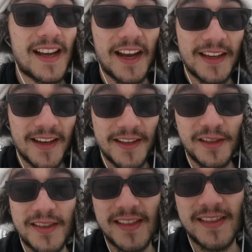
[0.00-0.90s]
I
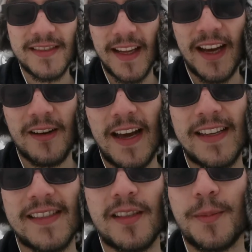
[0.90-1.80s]
use it now
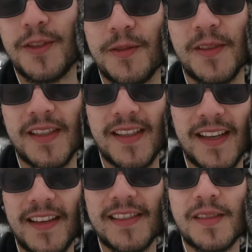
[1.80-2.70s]
as an opportunity
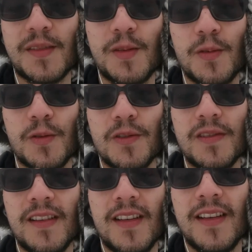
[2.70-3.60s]
and as a tool
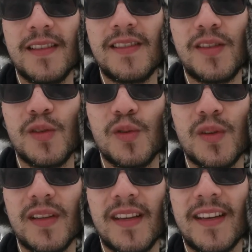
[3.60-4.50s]

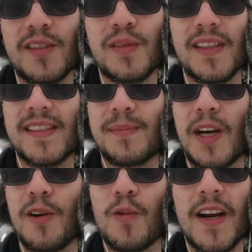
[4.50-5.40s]
to increase
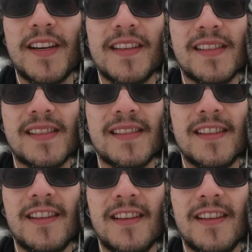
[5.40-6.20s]
my awareness.